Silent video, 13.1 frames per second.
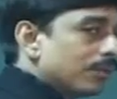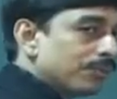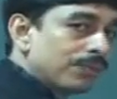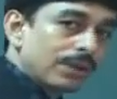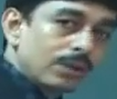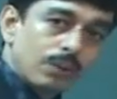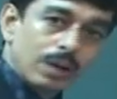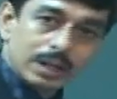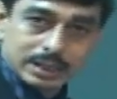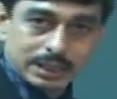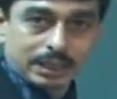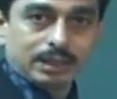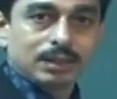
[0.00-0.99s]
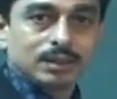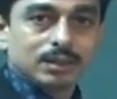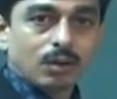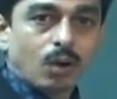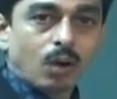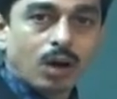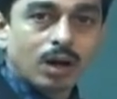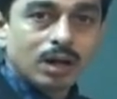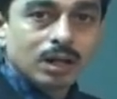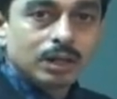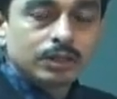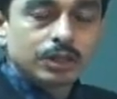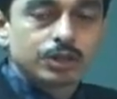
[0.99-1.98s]
frequency
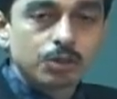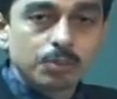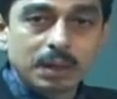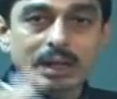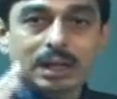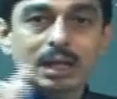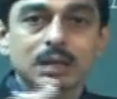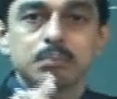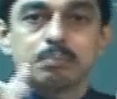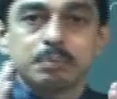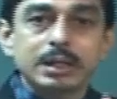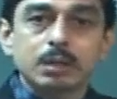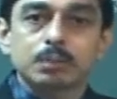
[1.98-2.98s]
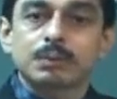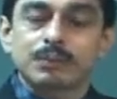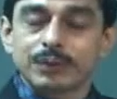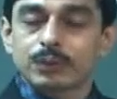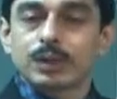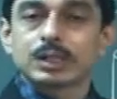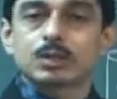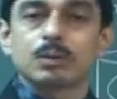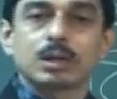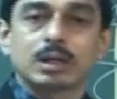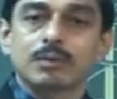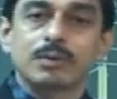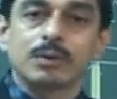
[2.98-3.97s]
or the geometrical mean of the frequency
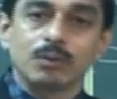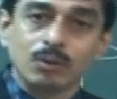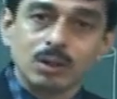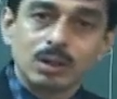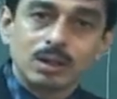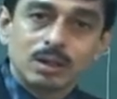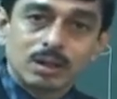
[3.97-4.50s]
will give you